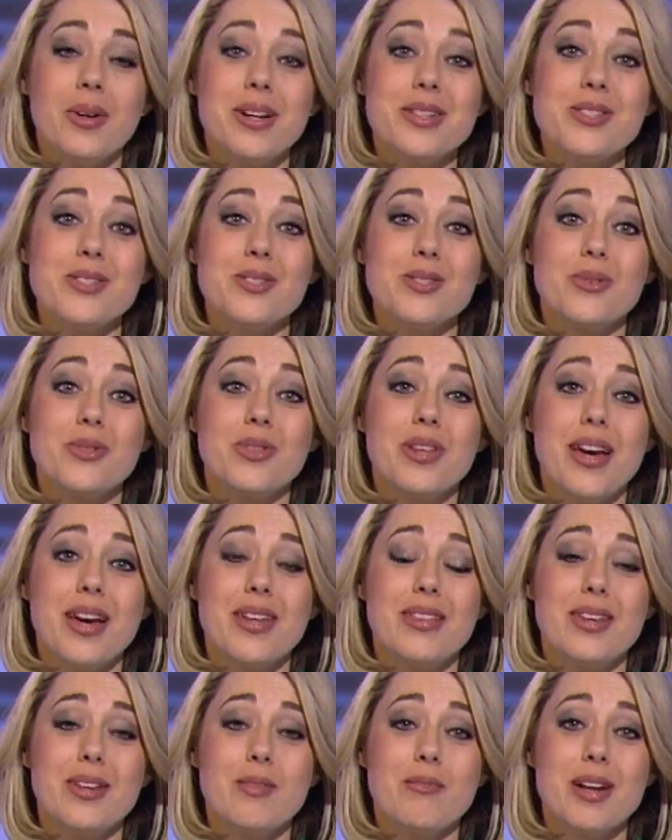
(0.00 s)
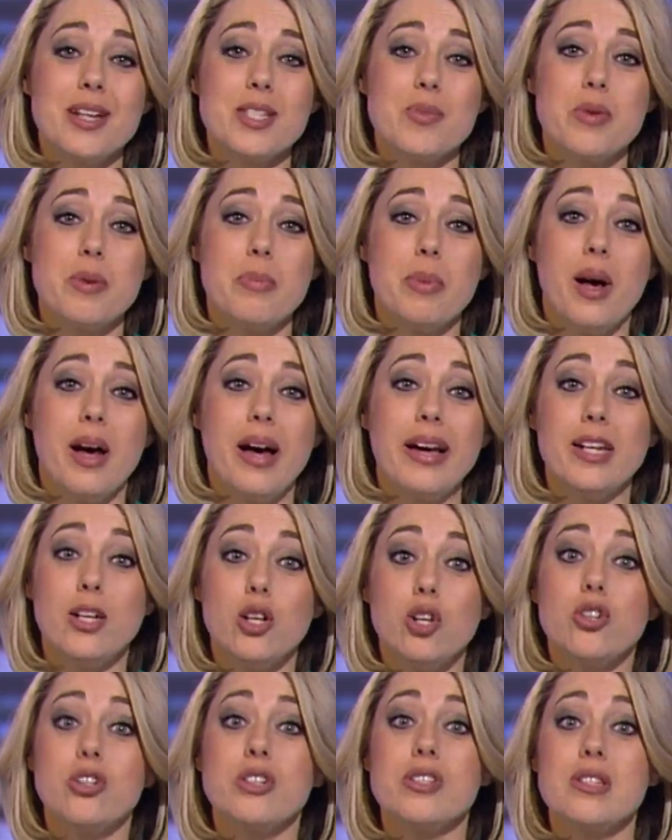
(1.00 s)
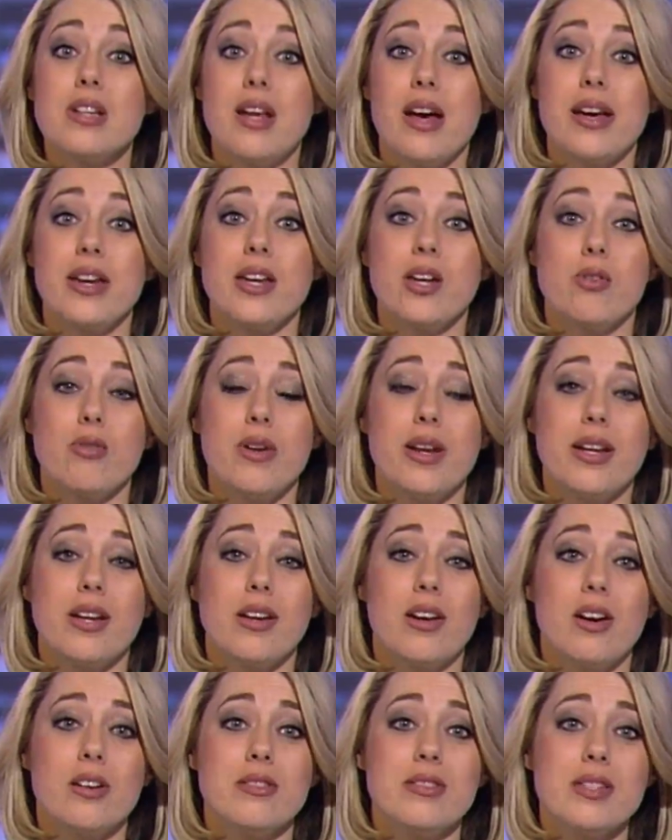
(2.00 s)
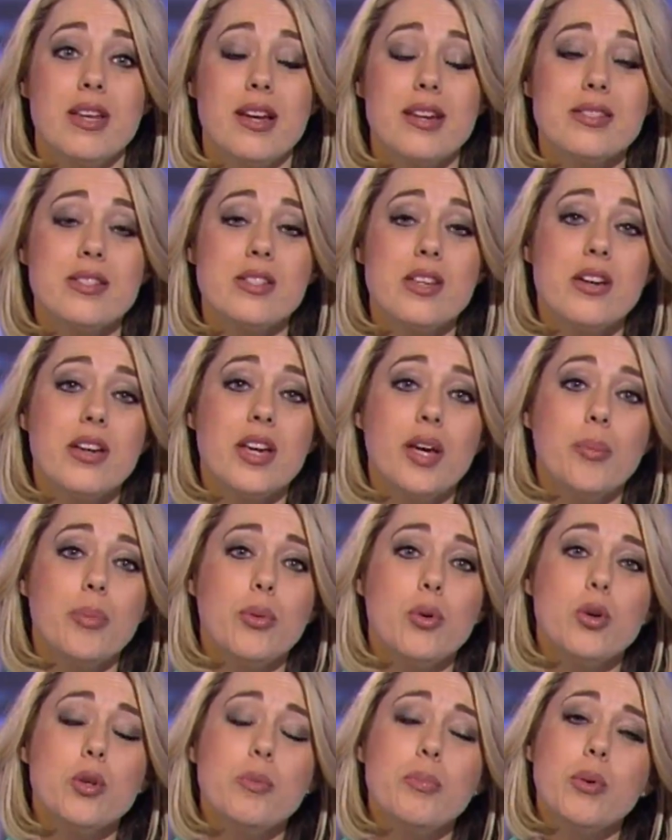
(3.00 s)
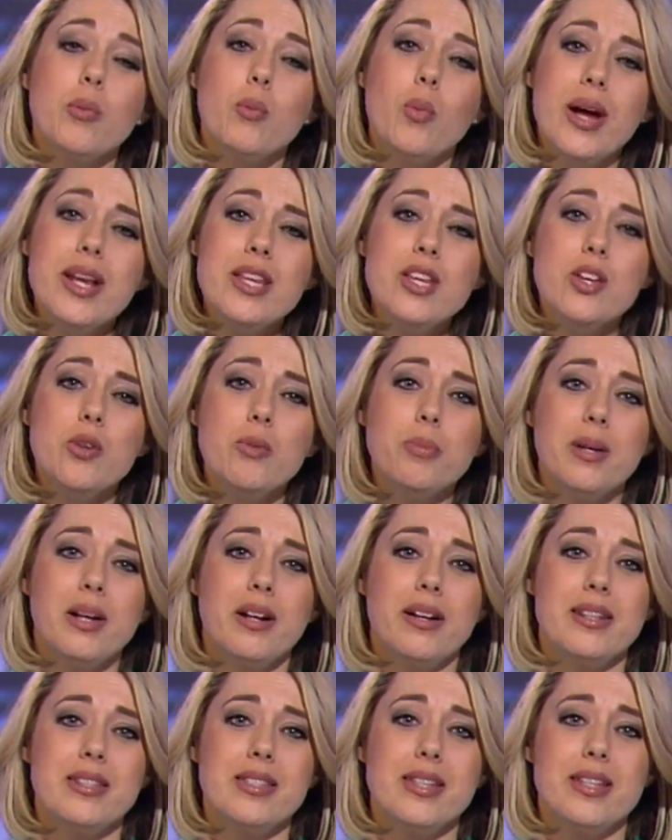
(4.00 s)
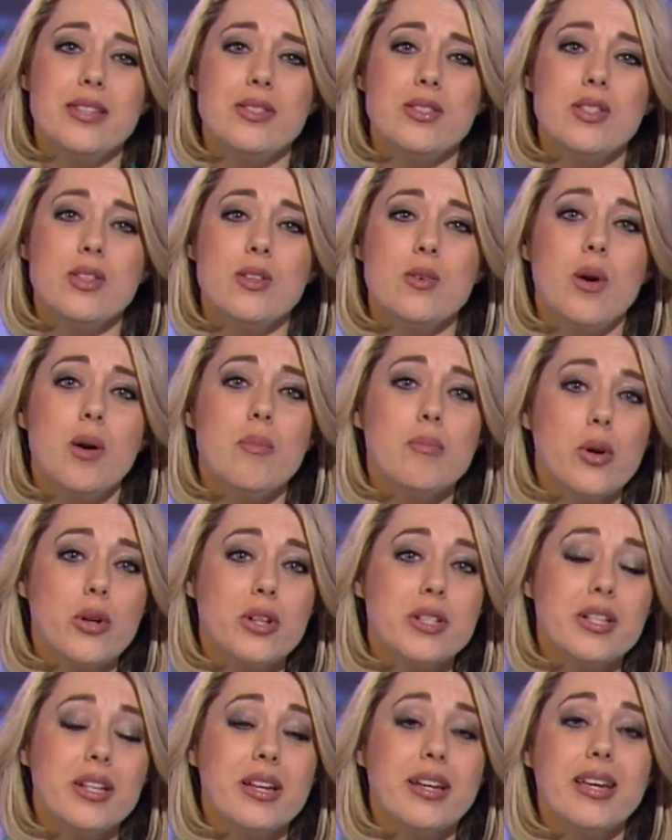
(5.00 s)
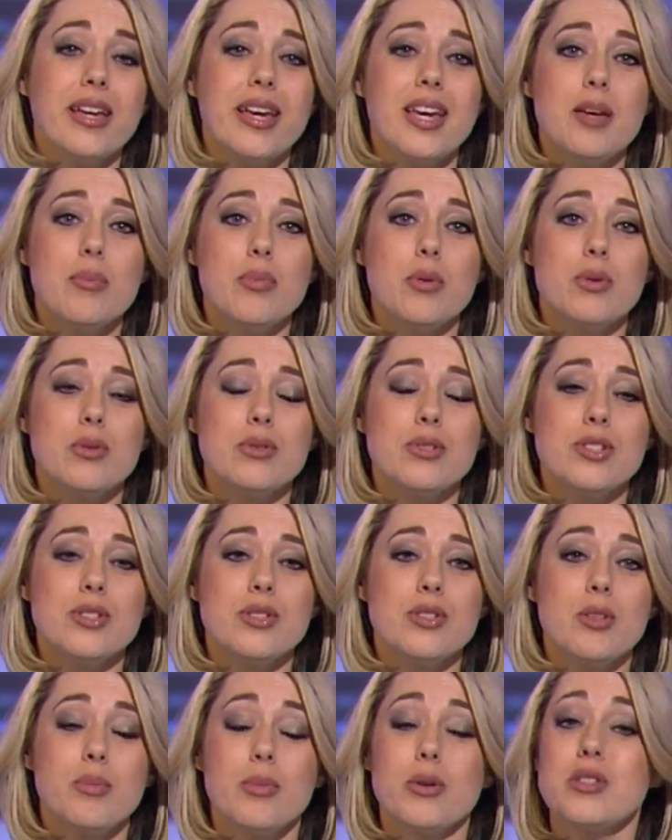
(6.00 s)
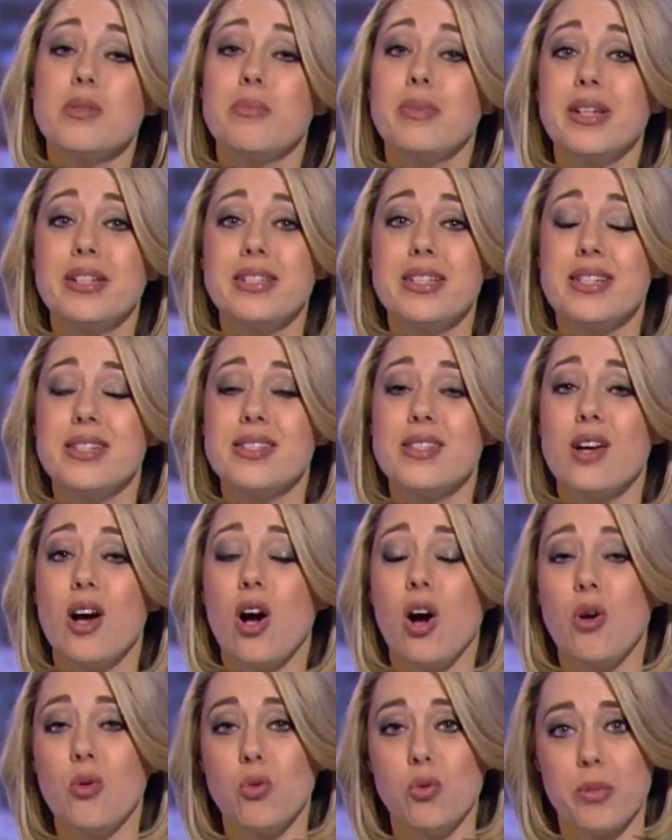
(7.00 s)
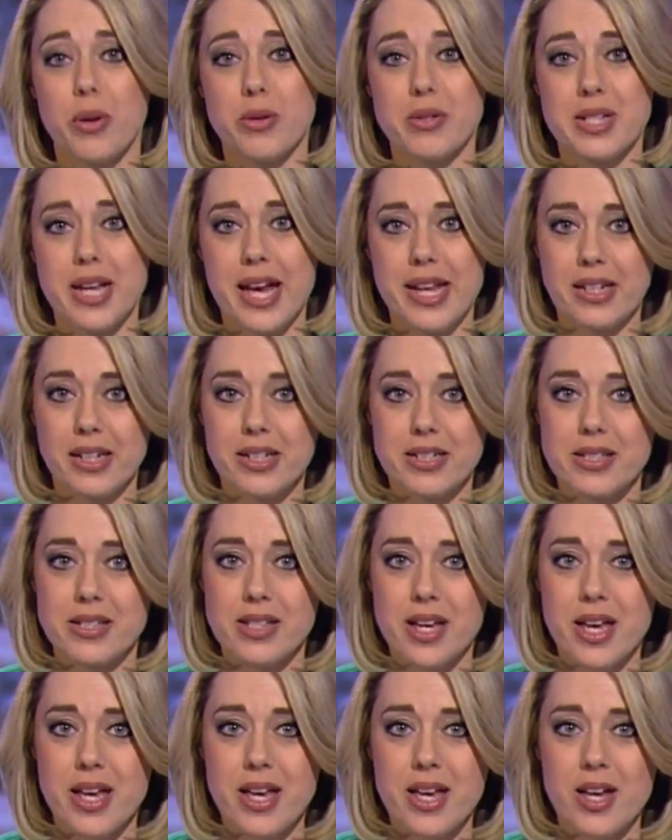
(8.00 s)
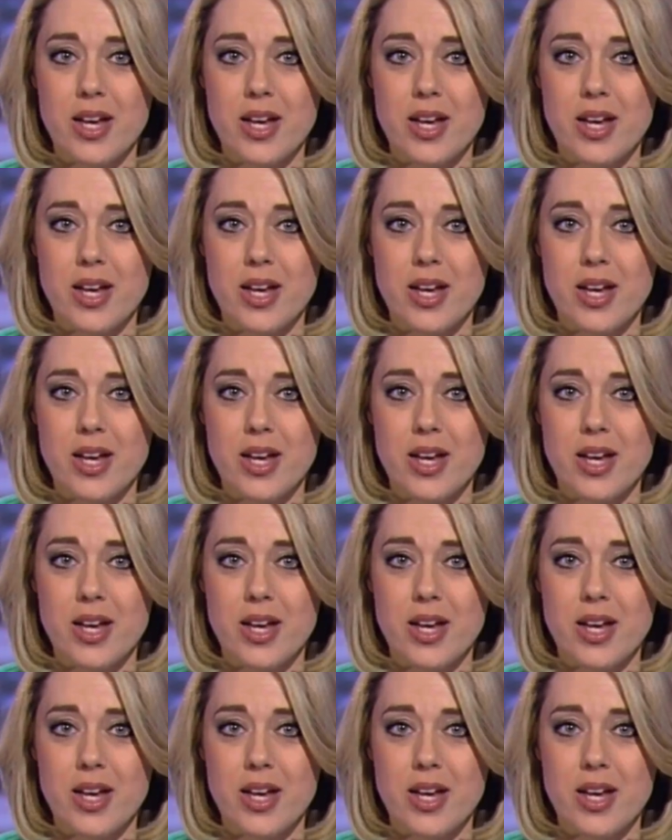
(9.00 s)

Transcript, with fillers: Well, as you saw there, the Raspberry Pi looks like a credit card sized circuit board, but when you plug it into a monitor and keyboard, the possibilities are almost endless.